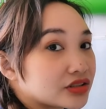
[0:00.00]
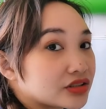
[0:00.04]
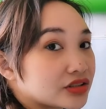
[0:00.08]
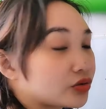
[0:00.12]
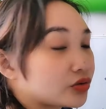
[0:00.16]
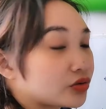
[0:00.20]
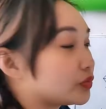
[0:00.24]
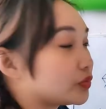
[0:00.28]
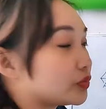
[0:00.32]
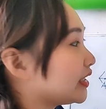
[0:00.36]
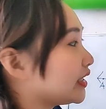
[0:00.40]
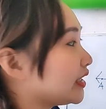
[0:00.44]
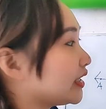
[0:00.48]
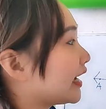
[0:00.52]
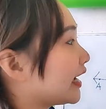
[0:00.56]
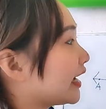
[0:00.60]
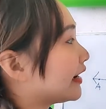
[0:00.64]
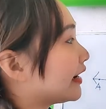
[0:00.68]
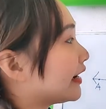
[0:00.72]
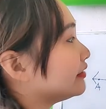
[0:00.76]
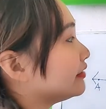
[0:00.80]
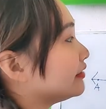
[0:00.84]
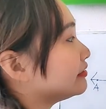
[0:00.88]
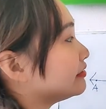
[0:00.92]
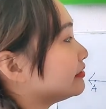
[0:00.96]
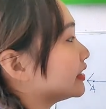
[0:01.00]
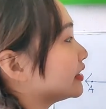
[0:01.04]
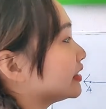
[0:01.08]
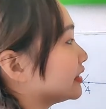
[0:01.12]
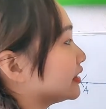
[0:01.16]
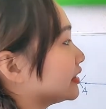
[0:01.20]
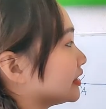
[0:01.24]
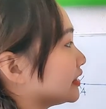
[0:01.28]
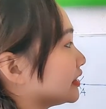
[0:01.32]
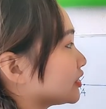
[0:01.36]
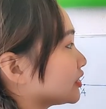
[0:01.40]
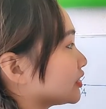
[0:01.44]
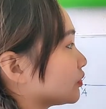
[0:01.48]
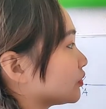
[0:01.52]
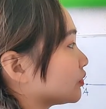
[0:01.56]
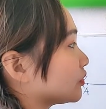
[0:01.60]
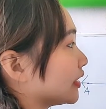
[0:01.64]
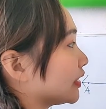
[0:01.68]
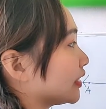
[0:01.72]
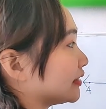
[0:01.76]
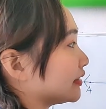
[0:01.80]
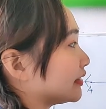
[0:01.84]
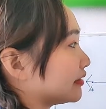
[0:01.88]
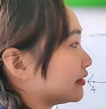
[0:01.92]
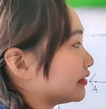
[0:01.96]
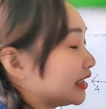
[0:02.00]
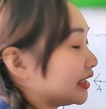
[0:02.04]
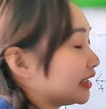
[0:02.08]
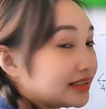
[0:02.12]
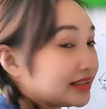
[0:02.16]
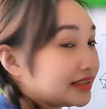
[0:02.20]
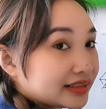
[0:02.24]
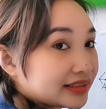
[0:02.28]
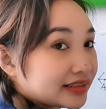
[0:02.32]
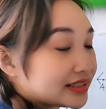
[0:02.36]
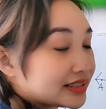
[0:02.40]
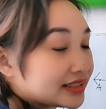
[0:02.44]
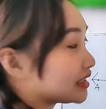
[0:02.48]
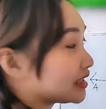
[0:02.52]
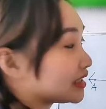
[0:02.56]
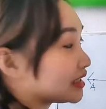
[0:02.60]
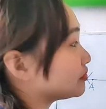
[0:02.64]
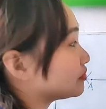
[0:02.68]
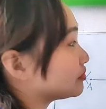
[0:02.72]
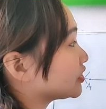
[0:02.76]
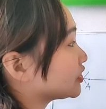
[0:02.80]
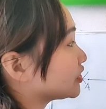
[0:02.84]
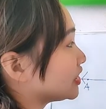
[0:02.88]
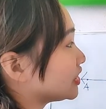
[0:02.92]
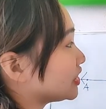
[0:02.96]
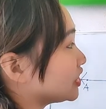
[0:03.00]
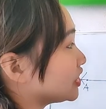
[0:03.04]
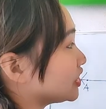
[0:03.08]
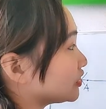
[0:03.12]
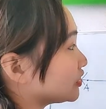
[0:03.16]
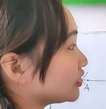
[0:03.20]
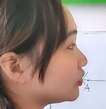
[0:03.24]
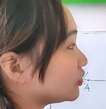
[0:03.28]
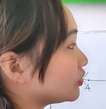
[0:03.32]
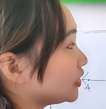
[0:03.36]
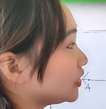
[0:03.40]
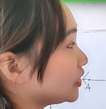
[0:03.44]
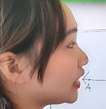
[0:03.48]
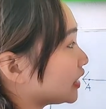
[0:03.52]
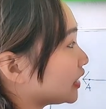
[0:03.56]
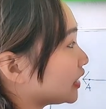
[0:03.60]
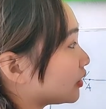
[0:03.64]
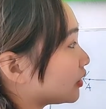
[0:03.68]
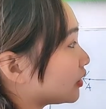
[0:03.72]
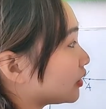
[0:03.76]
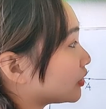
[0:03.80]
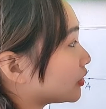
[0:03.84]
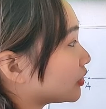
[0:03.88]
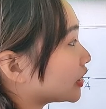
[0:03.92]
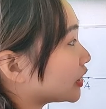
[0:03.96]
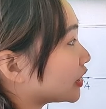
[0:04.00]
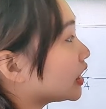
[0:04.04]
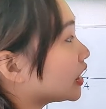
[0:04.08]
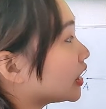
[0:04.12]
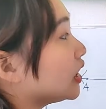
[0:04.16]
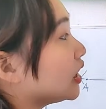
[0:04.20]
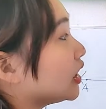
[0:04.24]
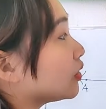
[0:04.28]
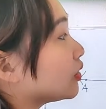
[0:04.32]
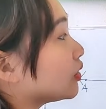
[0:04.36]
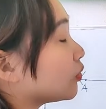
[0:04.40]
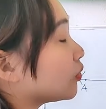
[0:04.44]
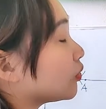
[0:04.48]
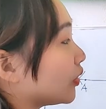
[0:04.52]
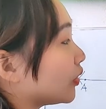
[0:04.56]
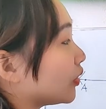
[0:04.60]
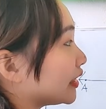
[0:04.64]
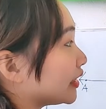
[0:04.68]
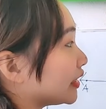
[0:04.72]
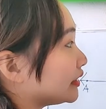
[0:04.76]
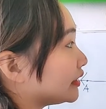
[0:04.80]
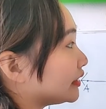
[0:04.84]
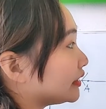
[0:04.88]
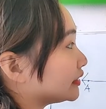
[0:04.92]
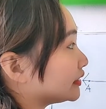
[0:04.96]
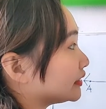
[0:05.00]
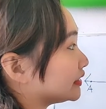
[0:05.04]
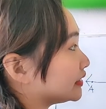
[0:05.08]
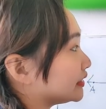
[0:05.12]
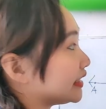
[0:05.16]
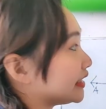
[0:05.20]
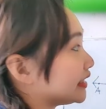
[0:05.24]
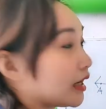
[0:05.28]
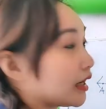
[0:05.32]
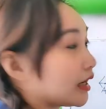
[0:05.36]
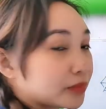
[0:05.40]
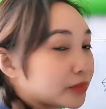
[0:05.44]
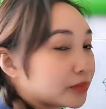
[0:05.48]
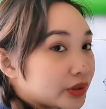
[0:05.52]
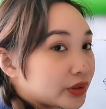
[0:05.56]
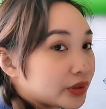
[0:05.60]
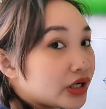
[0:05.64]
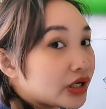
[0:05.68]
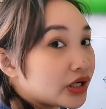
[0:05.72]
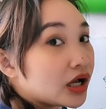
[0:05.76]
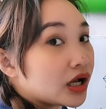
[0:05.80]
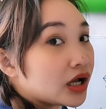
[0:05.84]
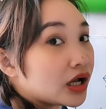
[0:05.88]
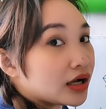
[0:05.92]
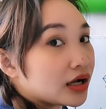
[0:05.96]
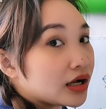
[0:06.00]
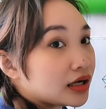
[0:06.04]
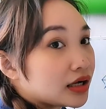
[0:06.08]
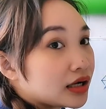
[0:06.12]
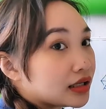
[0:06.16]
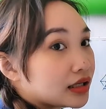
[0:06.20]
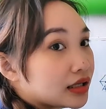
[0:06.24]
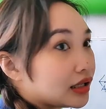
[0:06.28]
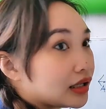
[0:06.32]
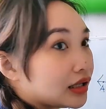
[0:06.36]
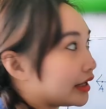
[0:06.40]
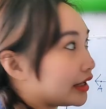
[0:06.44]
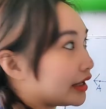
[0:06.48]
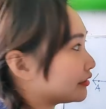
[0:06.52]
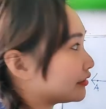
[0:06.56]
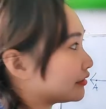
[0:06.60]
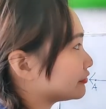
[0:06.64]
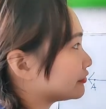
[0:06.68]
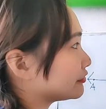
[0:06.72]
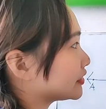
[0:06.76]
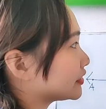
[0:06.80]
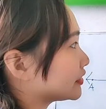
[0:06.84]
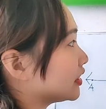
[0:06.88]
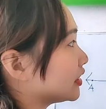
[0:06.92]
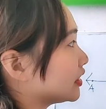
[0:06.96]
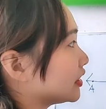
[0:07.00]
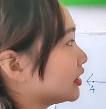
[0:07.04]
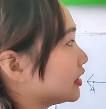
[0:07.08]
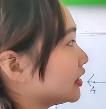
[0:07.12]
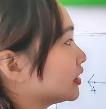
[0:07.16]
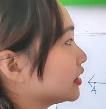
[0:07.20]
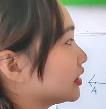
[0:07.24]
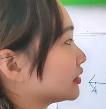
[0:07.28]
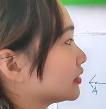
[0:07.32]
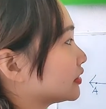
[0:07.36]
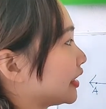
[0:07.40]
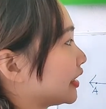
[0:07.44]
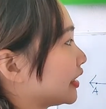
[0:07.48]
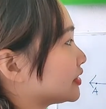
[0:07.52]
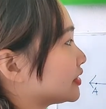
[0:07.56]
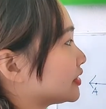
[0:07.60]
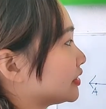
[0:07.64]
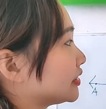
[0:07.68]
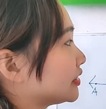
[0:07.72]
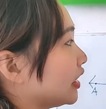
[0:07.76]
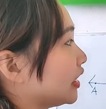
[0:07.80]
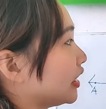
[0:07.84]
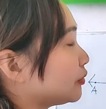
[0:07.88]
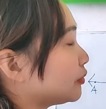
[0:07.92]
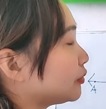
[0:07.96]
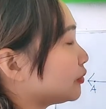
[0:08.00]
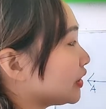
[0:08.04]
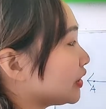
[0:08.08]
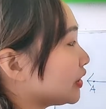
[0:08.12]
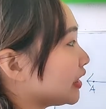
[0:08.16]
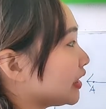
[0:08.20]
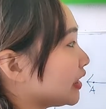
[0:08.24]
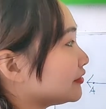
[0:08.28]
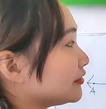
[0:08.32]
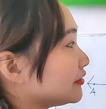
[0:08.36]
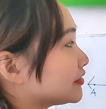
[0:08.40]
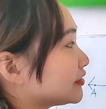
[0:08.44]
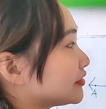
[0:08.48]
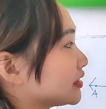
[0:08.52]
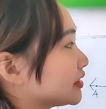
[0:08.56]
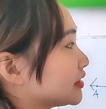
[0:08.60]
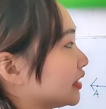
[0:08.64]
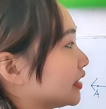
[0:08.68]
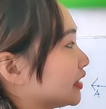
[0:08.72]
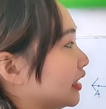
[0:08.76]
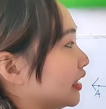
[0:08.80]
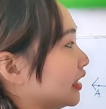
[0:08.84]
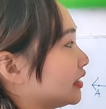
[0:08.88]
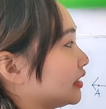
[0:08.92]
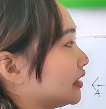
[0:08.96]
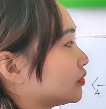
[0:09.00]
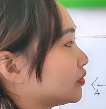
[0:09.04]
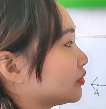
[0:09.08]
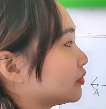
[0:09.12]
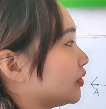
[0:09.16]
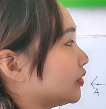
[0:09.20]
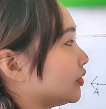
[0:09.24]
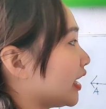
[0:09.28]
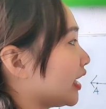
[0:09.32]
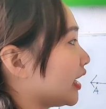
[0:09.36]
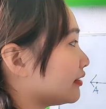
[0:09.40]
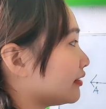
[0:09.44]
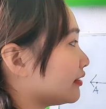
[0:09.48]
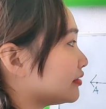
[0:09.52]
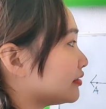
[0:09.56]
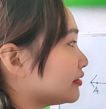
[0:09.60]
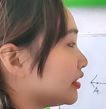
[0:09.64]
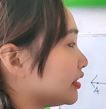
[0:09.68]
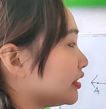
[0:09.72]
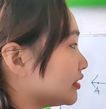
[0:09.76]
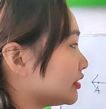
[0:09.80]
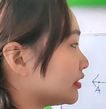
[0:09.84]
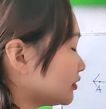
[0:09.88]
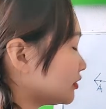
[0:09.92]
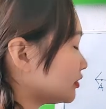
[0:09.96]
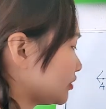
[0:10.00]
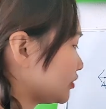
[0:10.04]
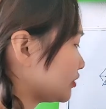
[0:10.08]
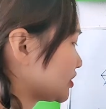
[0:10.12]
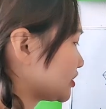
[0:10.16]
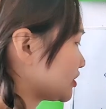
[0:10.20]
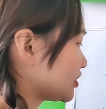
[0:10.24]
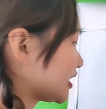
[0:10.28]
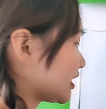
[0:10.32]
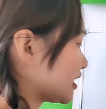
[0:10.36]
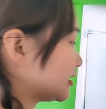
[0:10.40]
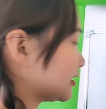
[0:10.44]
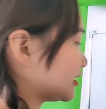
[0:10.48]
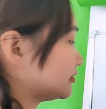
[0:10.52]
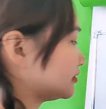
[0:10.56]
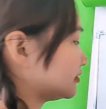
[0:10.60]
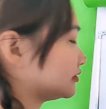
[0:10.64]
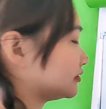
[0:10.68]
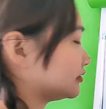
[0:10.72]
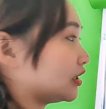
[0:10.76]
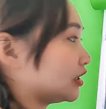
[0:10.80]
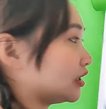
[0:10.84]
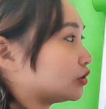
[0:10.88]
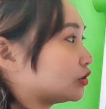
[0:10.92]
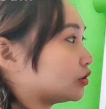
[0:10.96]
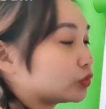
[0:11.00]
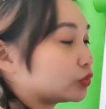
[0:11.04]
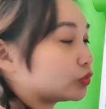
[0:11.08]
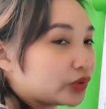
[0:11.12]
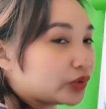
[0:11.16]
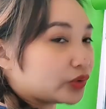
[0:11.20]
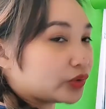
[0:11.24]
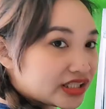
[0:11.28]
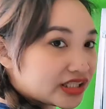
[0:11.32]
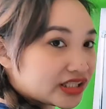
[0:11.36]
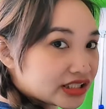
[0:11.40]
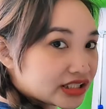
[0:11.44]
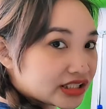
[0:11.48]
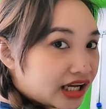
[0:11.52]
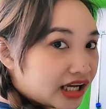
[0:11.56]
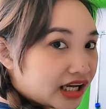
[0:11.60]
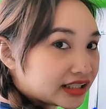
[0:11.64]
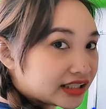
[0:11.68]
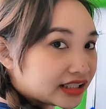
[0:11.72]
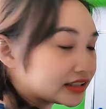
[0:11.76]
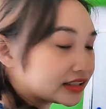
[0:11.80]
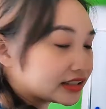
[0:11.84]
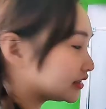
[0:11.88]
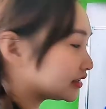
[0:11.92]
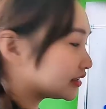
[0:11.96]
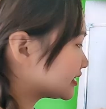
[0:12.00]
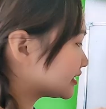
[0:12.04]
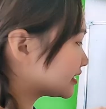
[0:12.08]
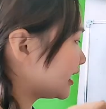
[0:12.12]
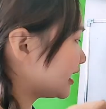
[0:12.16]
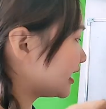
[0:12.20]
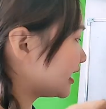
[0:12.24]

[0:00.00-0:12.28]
So we have this one, right? The same position with our 1 on the upper left. Okay, so the upper left, and we have here, which angle is